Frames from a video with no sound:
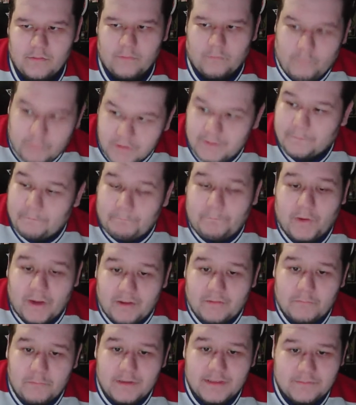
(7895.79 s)
Where the fuck?
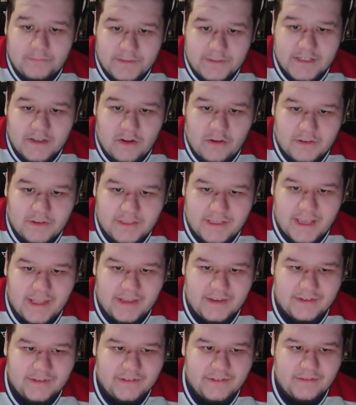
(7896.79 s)
What's it called
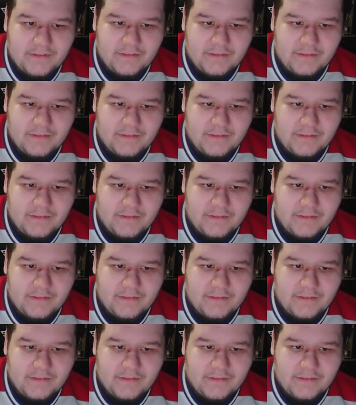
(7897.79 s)
again?